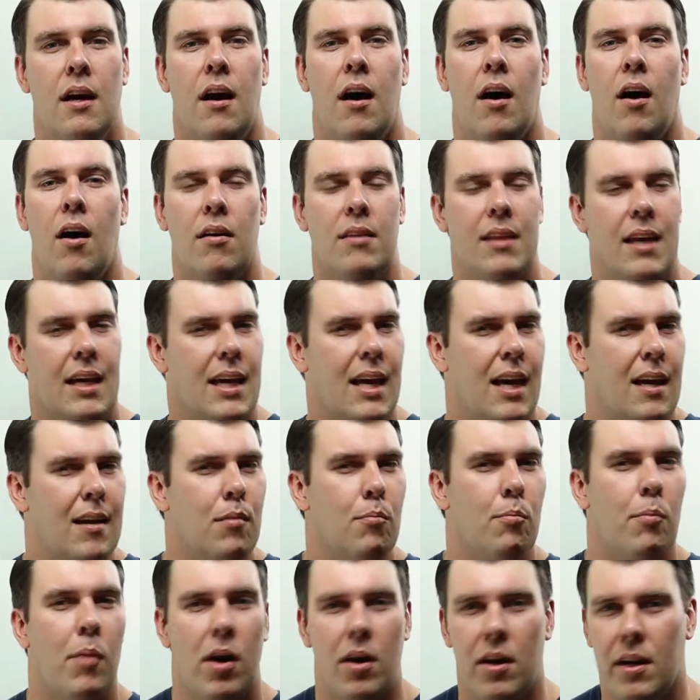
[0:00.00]
all that kind of
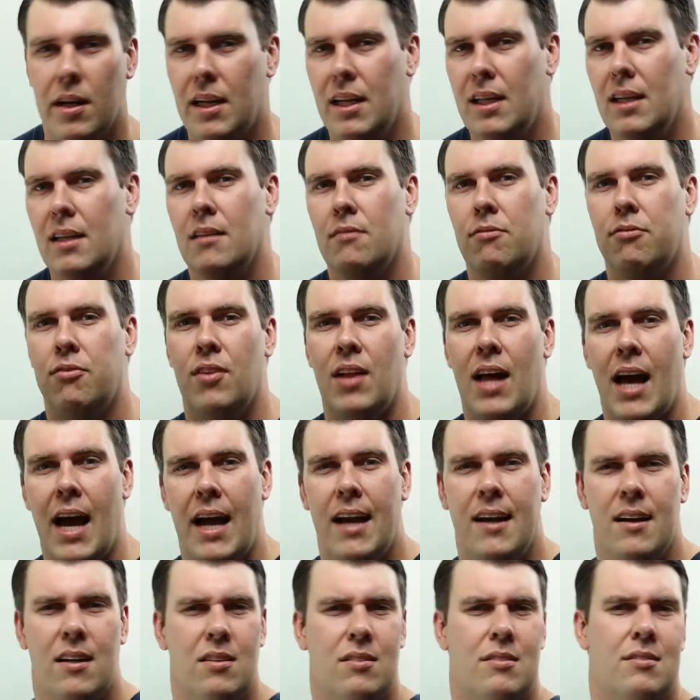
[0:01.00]
marketing,
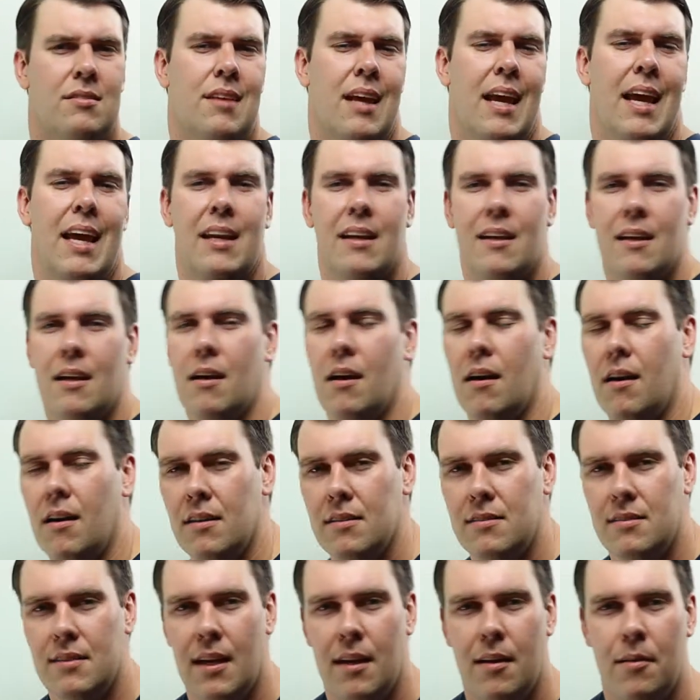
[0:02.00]
flyers, handing
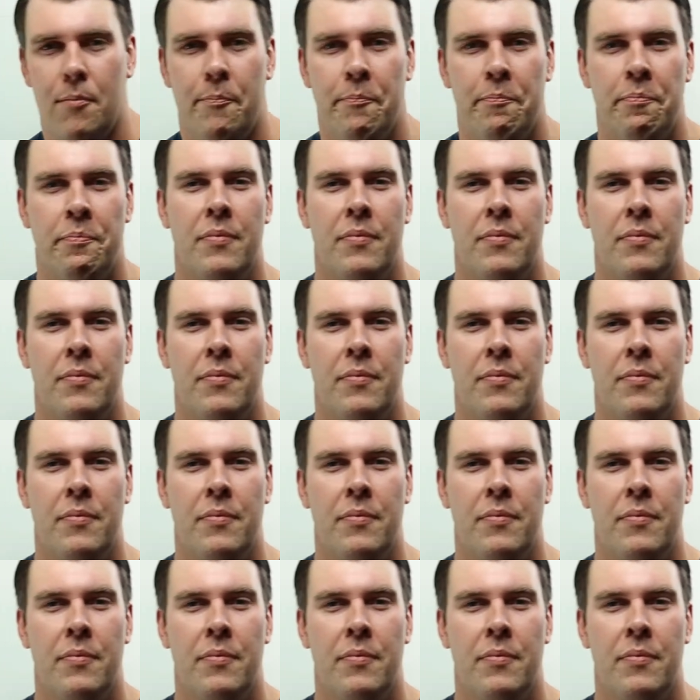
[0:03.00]
cards out.